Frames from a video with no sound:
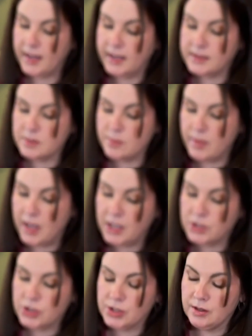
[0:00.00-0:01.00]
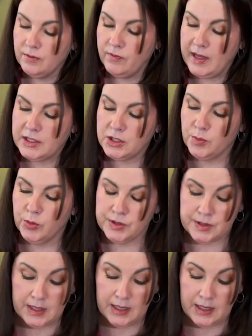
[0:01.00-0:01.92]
as much vegetables to